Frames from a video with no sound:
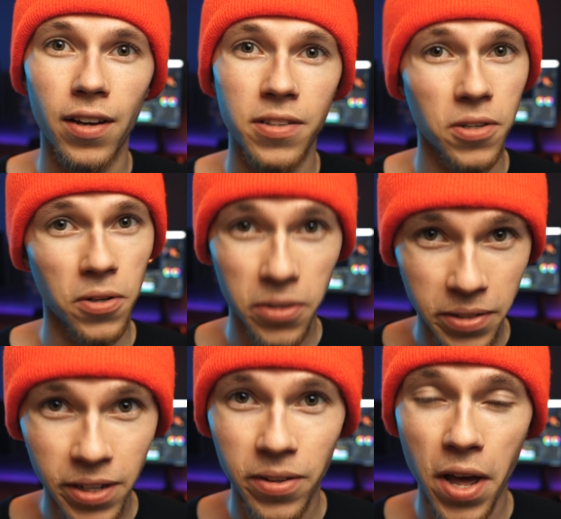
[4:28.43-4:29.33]
and so you can
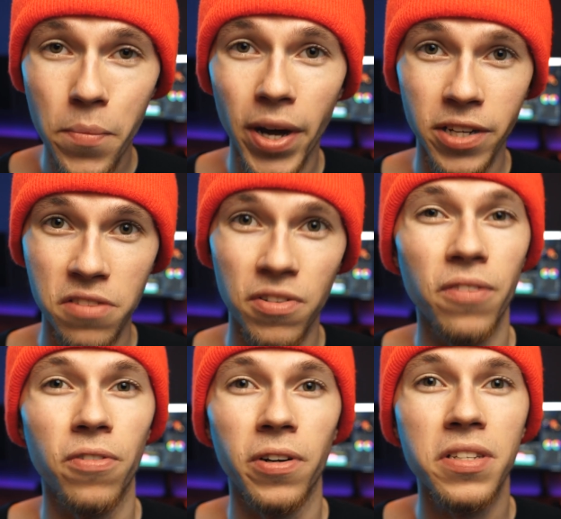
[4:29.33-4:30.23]
hear that massive
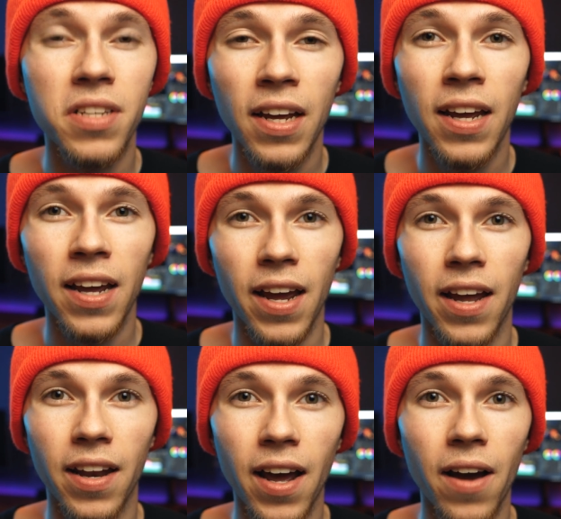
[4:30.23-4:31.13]
difference.
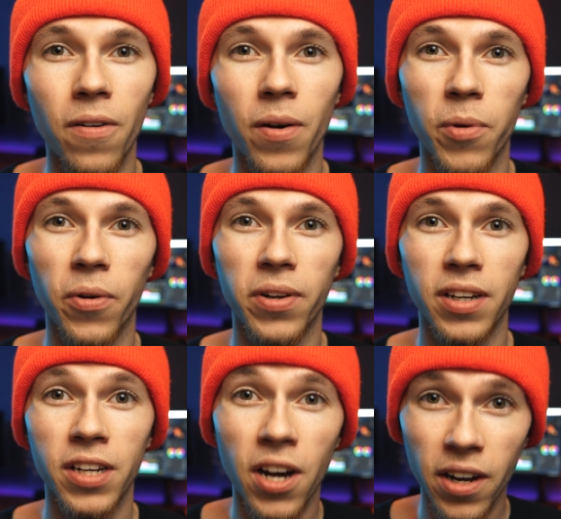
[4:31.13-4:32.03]
And now I'm going
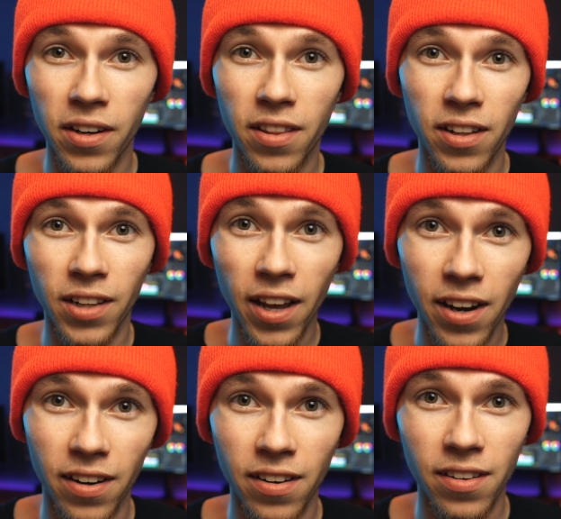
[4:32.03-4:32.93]
to cut the
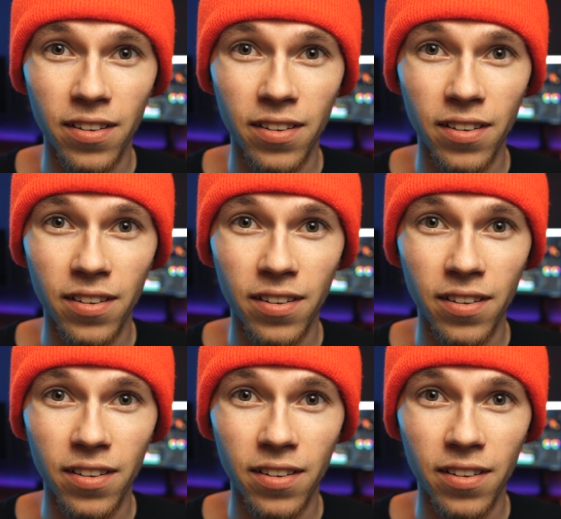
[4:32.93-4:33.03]
lighting,